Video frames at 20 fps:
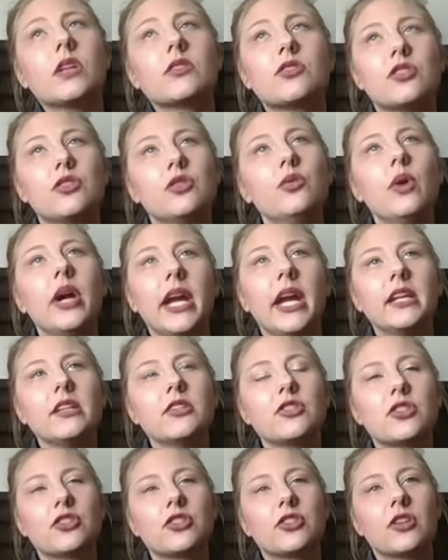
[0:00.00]

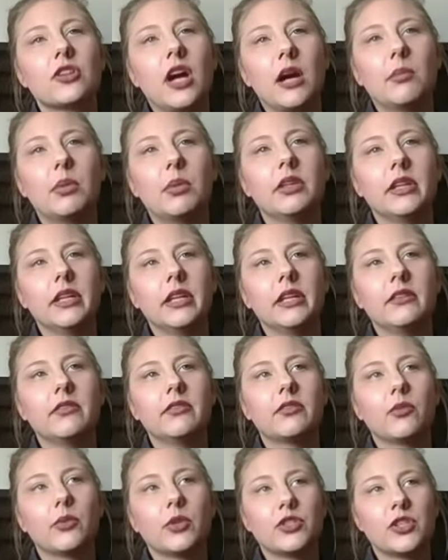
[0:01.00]
2H, I
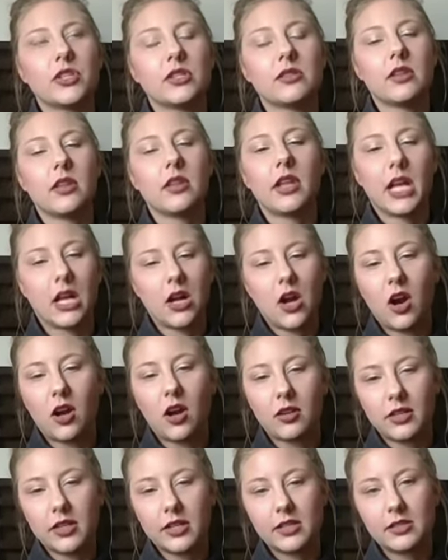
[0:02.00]
believe, which is like a
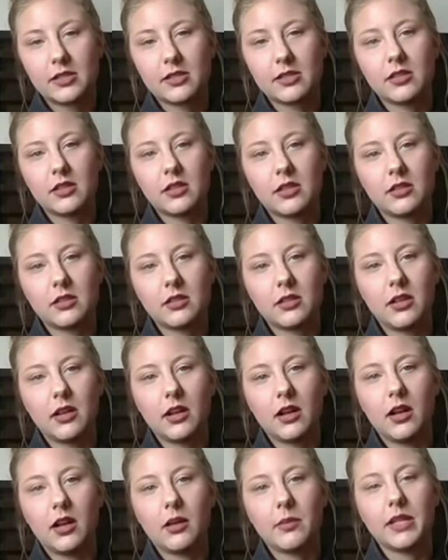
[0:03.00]
hardness
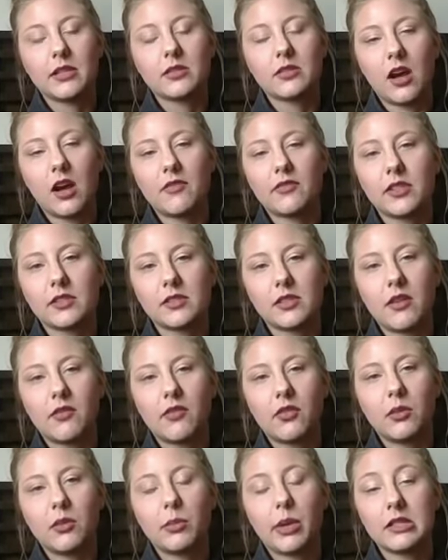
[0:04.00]
and softness
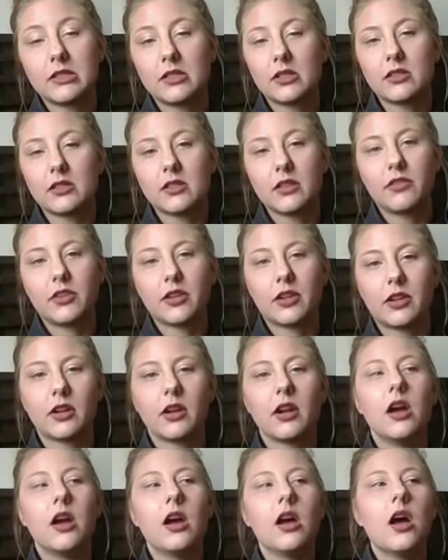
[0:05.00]
level in pencils if
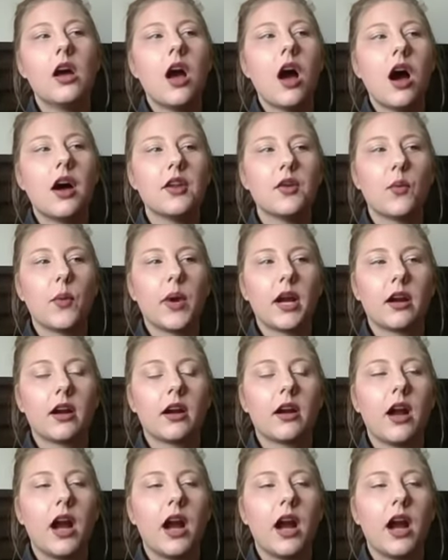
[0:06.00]
you're unaware.